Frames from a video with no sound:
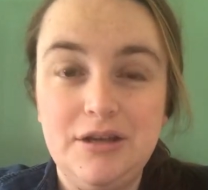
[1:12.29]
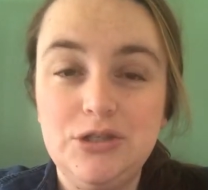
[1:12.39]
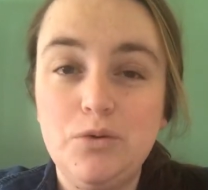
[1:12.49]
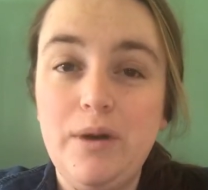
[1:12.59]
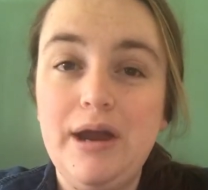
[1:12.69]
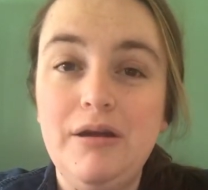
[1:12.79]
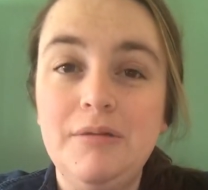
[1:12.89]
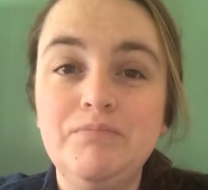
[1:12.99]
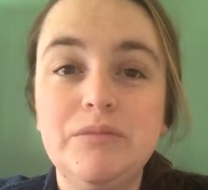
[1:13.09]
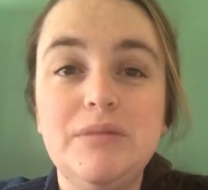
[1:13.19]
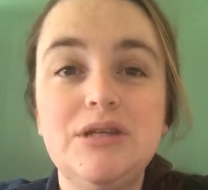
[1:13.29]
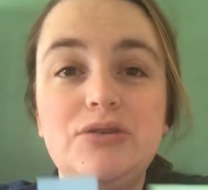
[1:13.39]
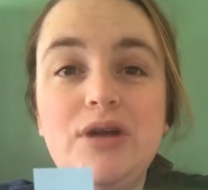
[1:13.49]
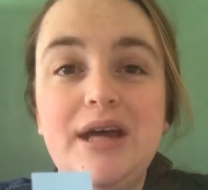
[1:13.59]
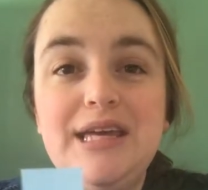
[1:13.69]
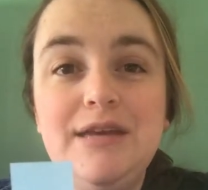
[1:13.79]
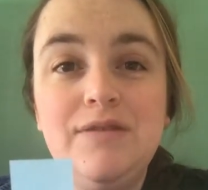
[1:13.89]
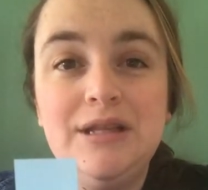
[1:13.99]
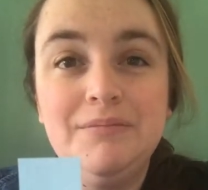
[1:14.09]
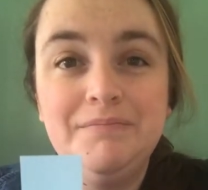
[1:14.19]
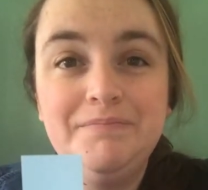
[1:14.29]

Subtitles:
a square because they're not even